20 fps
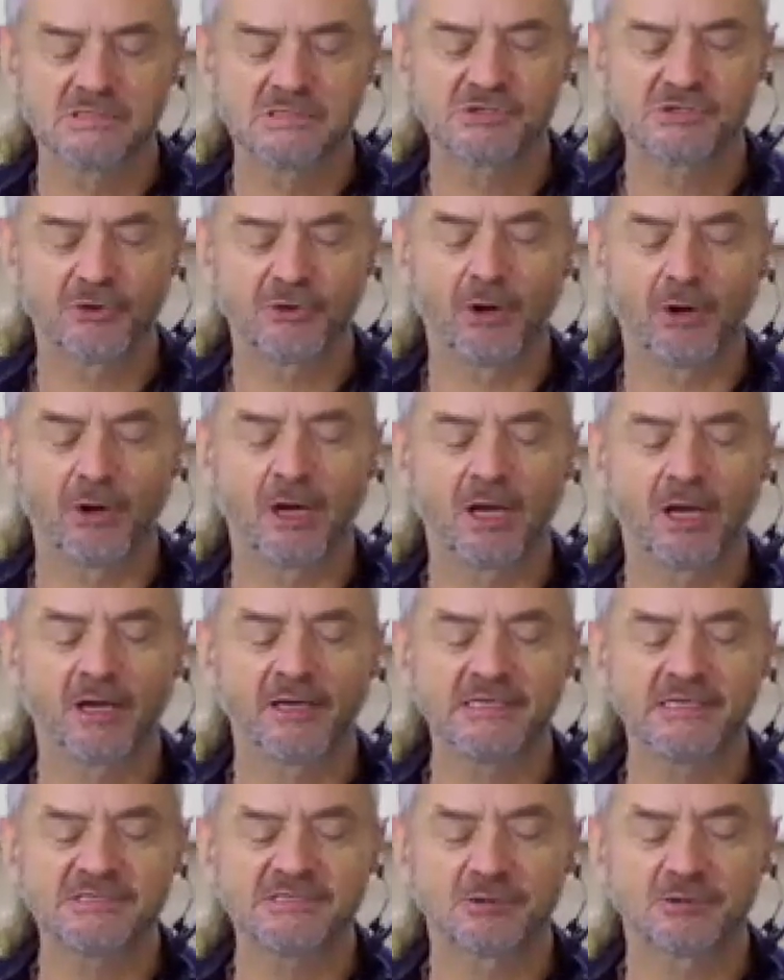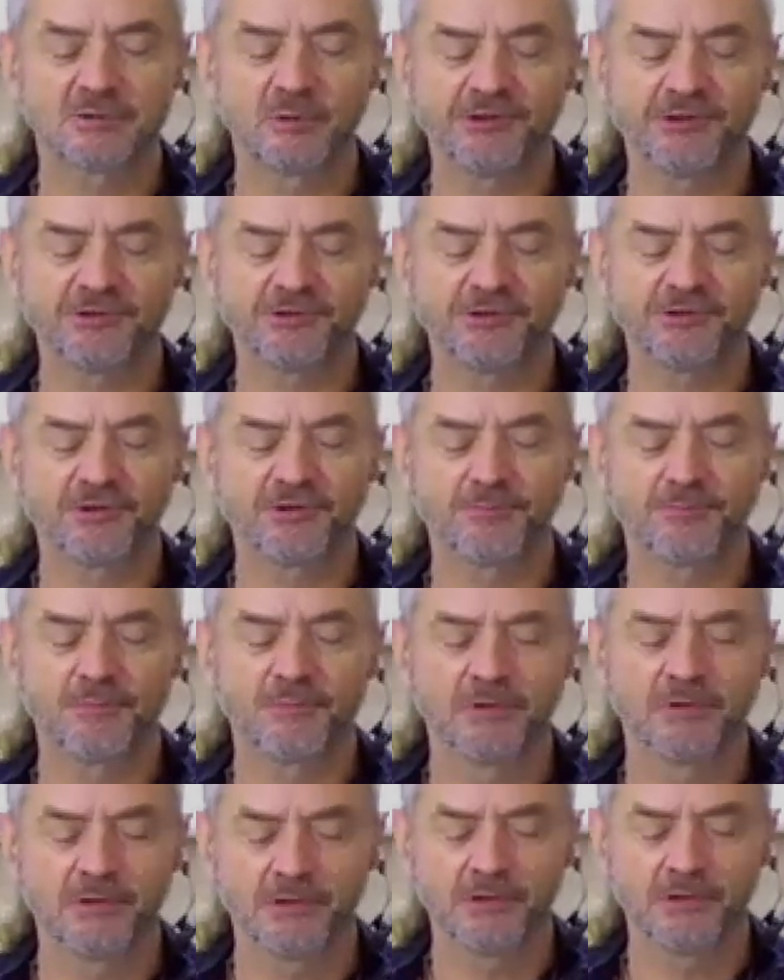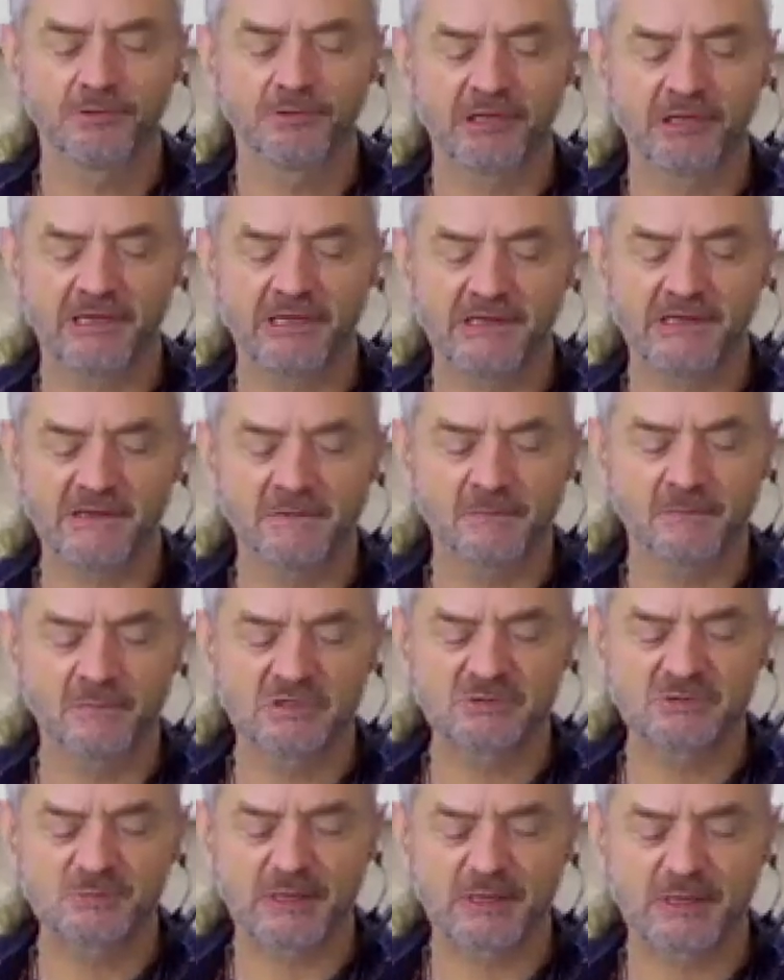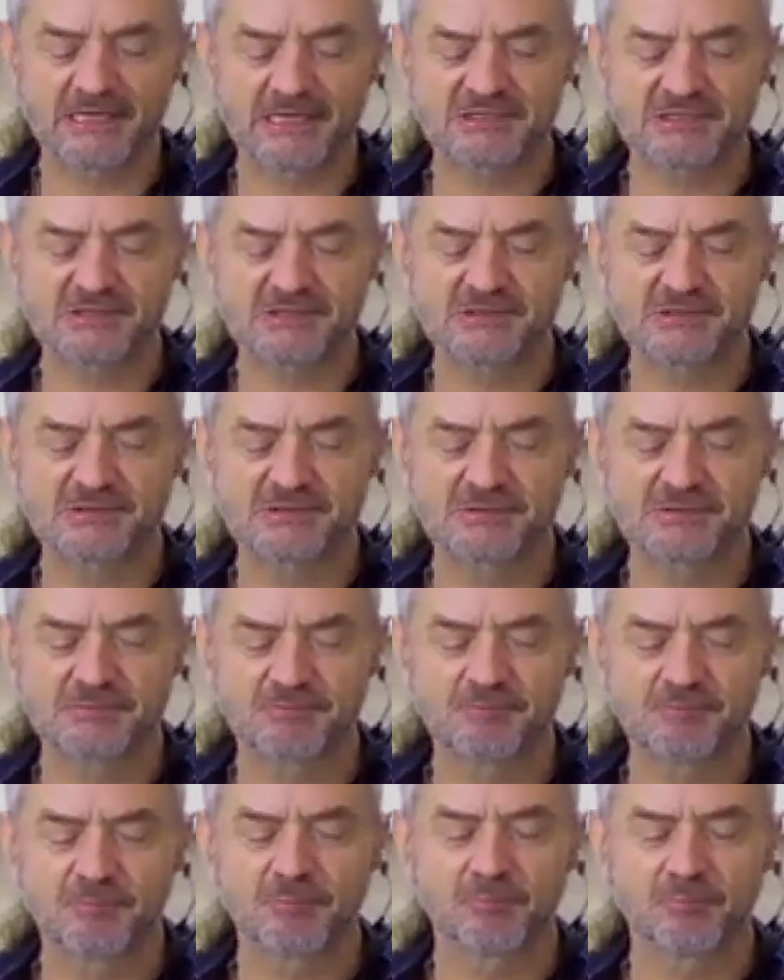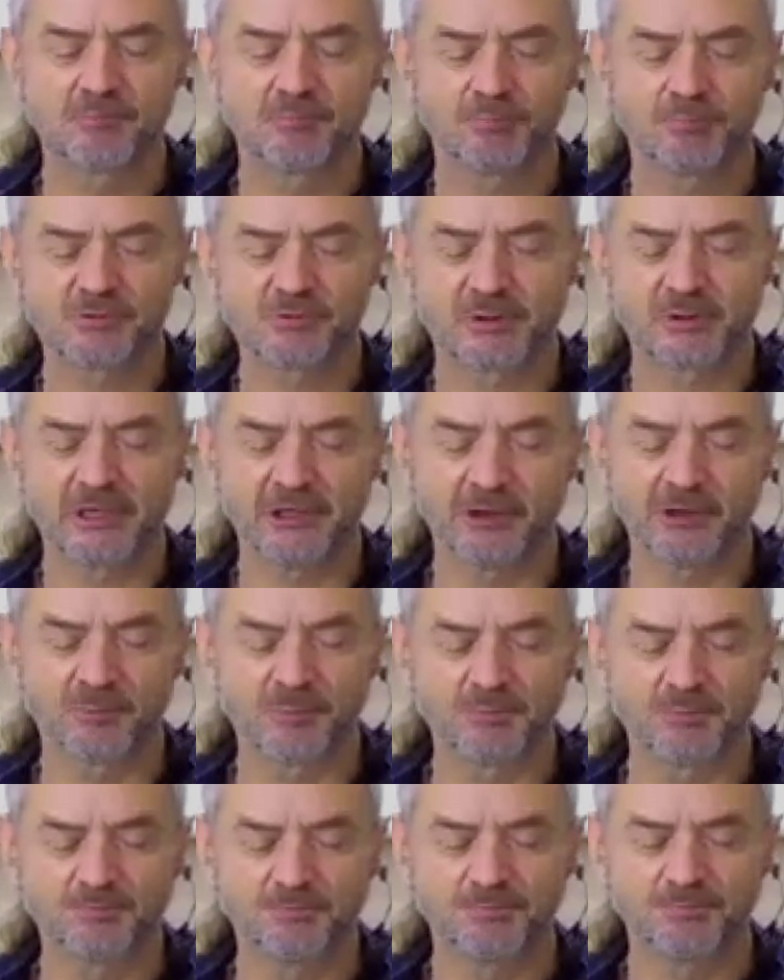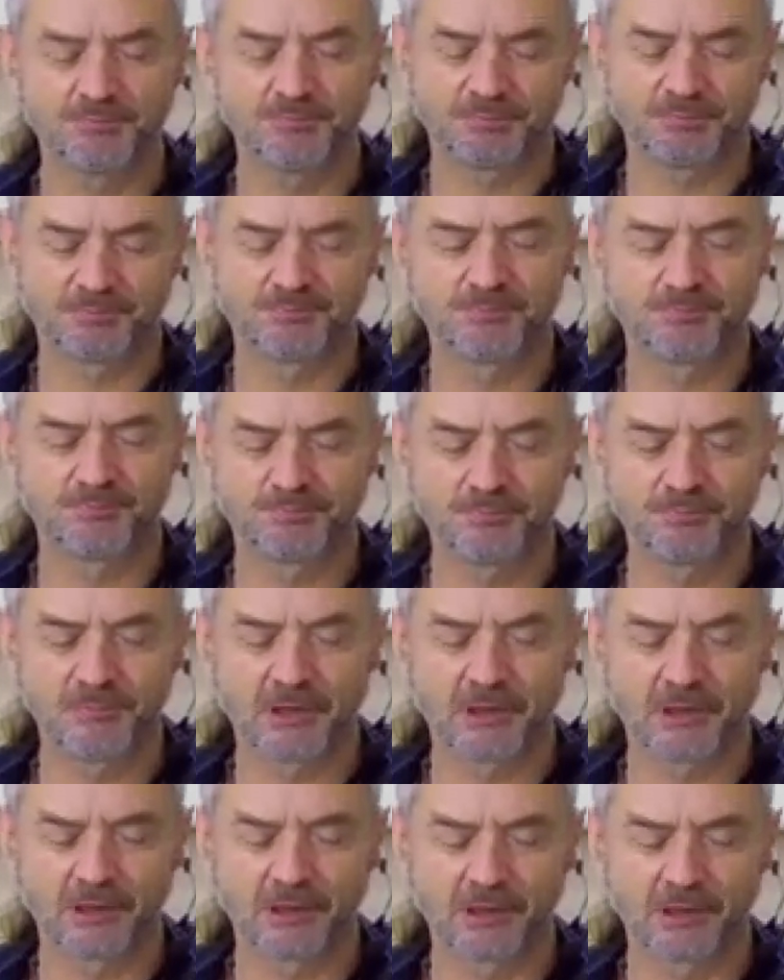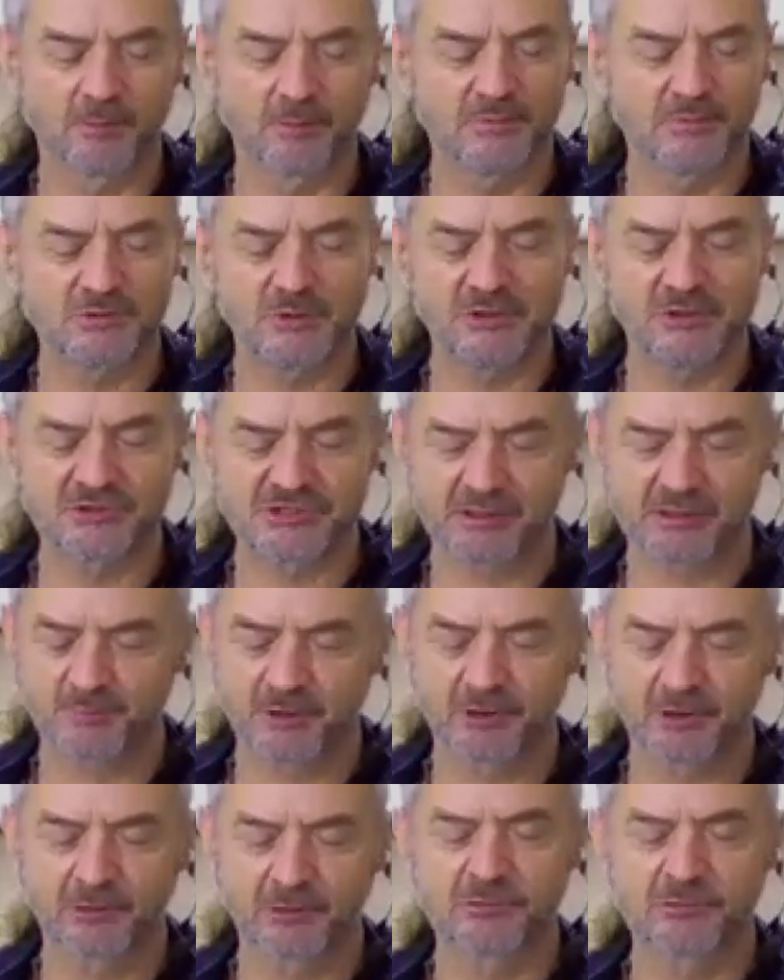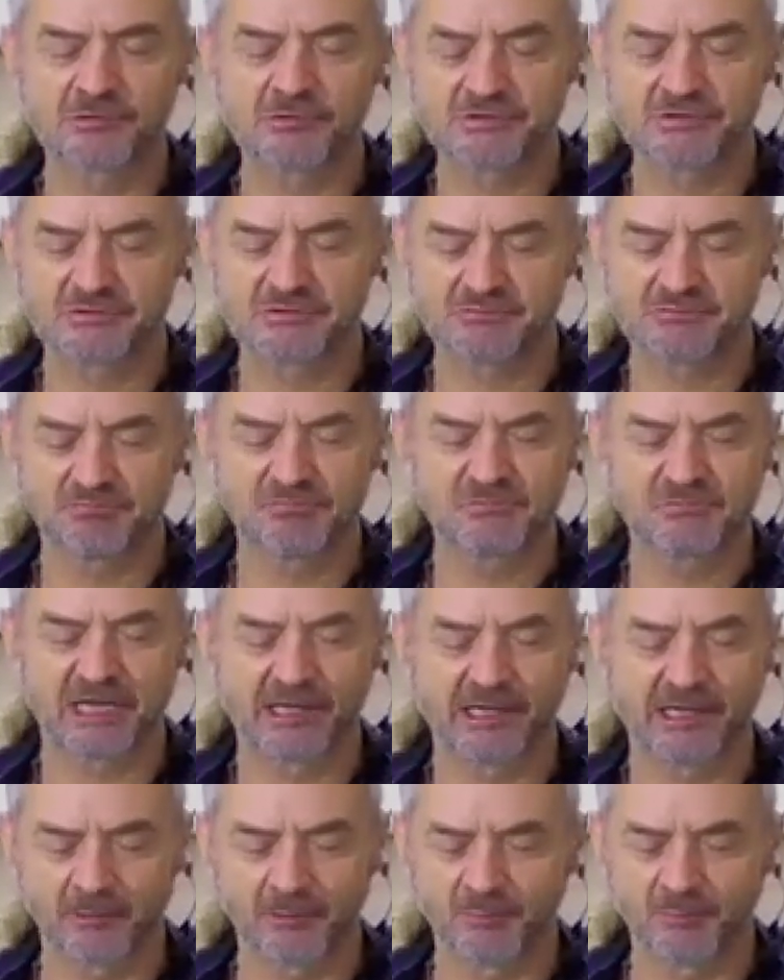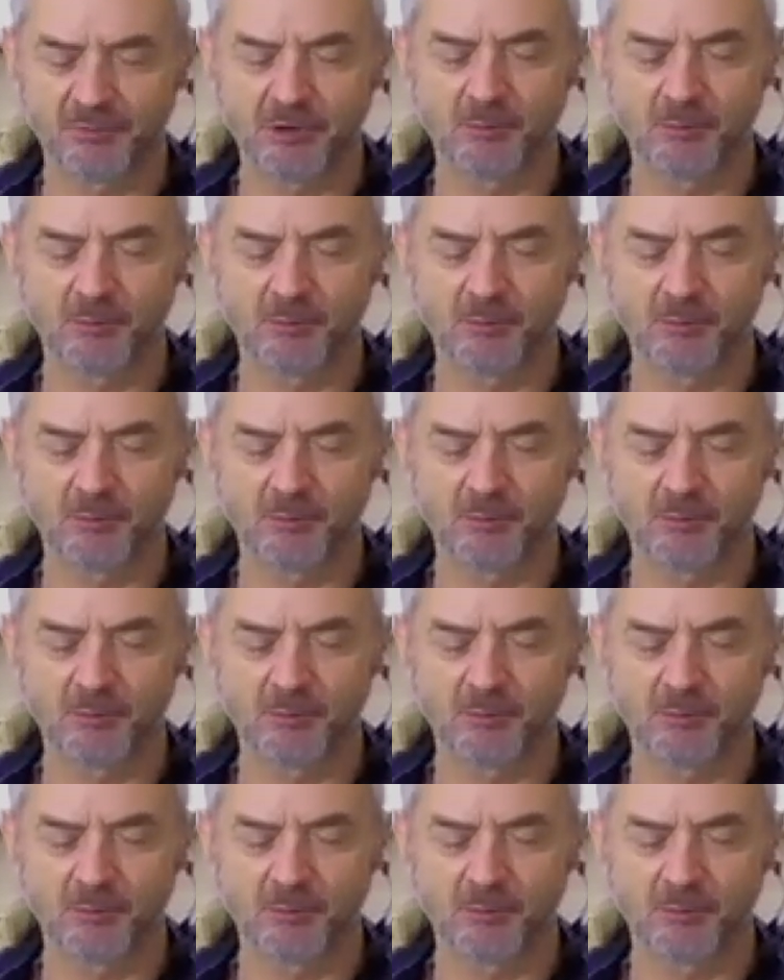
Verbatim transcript: So your eyes are with the space between your, uh, between your sit bones, tail and